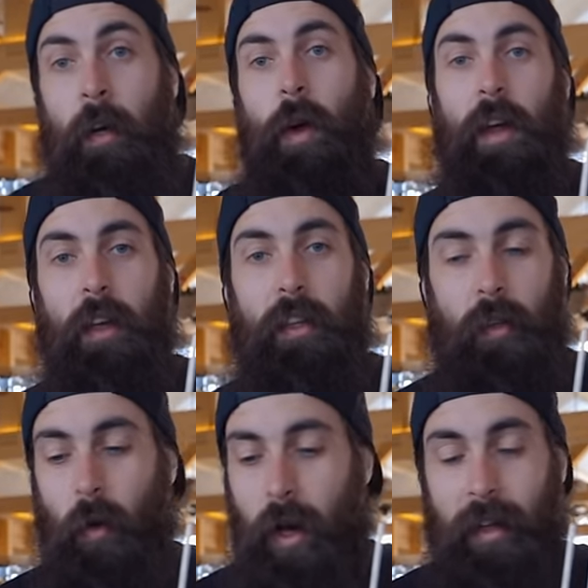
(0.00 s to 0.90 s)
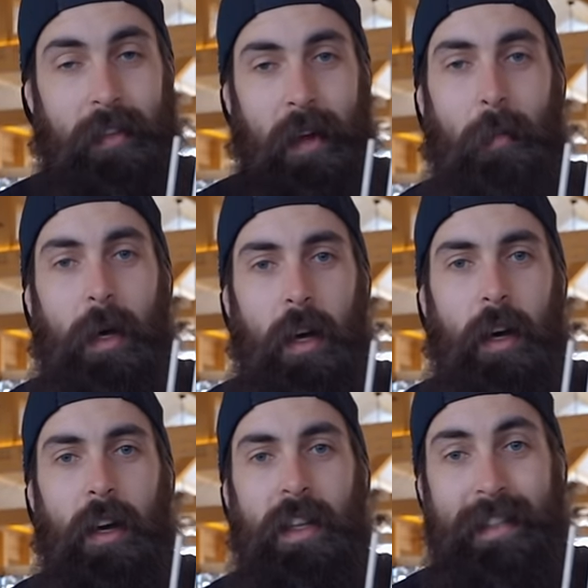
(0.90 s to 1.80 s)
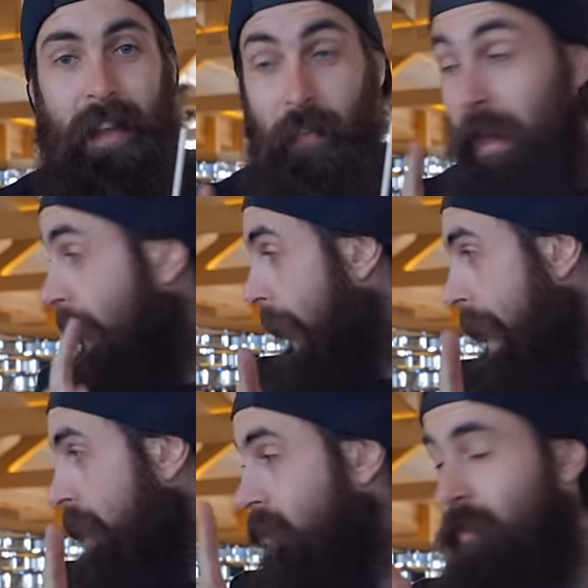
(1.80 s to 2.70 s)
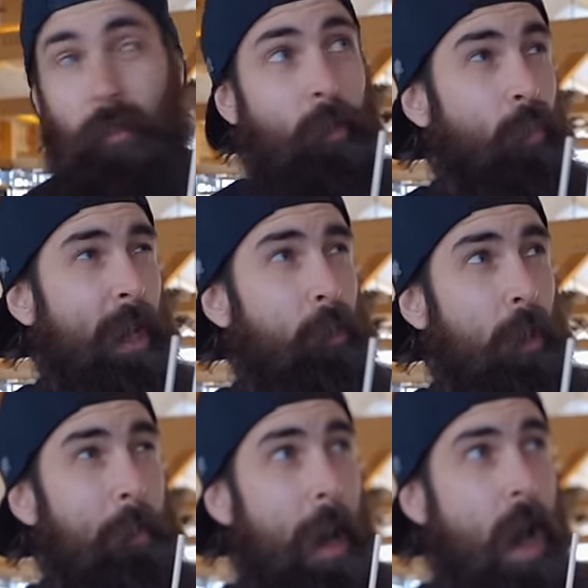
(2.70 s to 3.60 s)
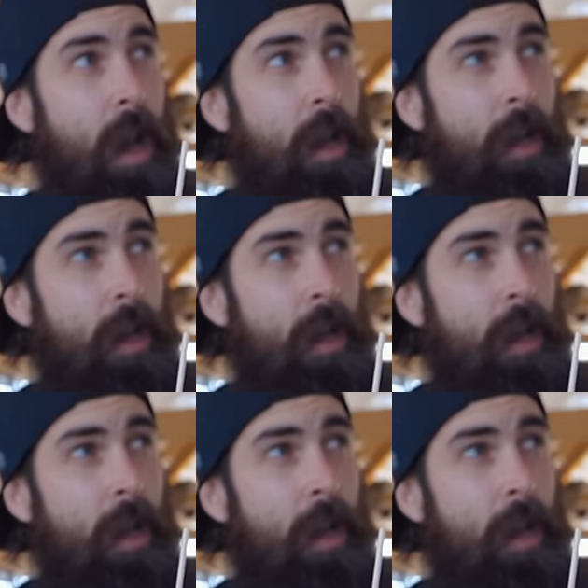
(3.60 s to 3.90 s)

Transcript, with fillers: Right, so uh, today I'm at uh, Seven Lakes Restaurant and Bar.